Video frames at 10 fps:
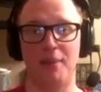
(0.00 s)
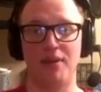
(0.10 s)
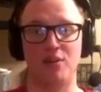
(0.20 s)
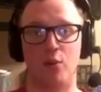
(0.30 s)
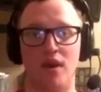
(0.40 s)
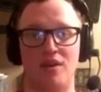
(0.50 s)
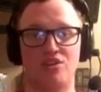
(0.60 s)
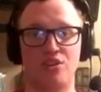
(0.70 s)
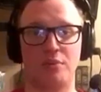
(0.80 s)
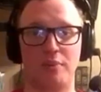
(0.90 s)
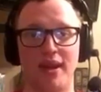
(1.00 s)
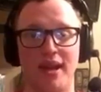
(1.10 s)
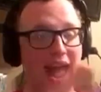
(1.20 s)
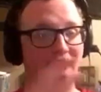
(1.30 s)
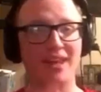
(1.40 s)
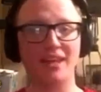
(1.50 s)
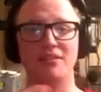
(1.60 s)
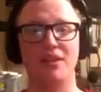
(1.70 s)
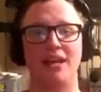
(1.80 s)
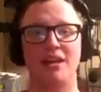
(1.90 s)
puts it where it should be, and gives
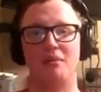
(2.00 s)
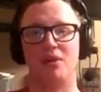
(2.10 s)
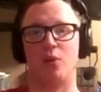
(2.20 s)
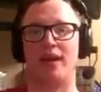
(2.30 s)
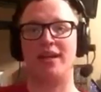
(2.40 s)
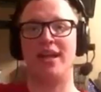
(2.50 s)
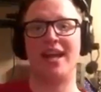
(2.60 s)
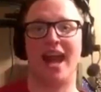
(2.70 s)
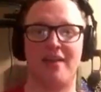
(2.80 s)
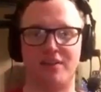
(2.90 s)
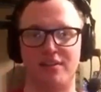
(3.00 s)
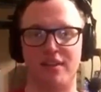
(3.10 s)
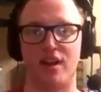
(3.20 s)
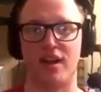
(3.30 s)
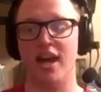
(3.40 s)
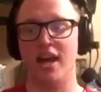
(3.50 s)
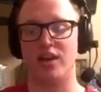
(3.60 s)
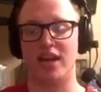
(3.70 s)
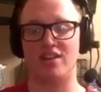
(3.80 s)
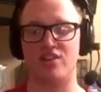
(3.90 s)
Lightning McQueen an adversary. You
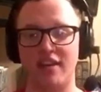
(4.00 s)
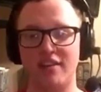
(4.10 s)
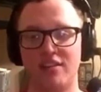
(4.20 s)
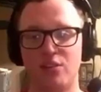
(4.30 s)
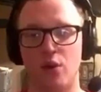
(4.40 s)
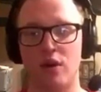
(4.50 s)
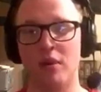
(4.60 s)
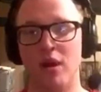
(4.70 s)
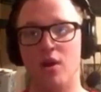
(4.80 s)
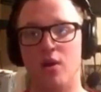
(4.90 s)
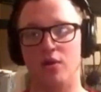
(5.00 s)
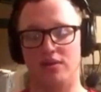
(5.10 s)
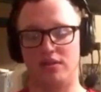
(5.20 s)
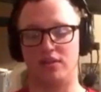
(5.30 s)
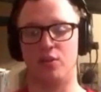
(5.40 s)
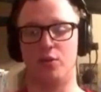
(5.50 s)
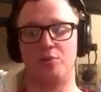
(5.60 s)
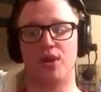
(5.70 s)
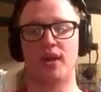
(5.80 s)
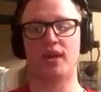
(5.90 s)
got Jackson Storm, who is this new
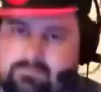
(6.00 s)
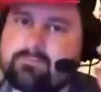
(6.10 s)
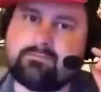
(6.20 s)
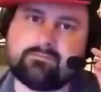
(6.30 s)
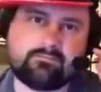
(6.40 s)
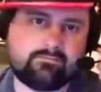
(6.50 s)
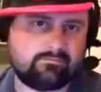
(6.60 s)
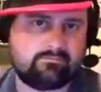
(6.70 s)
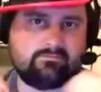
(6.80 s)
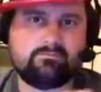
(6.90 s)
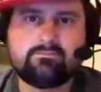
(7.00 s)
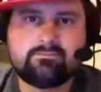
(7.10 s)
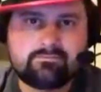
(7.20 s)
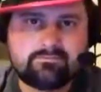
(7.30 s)
breed of car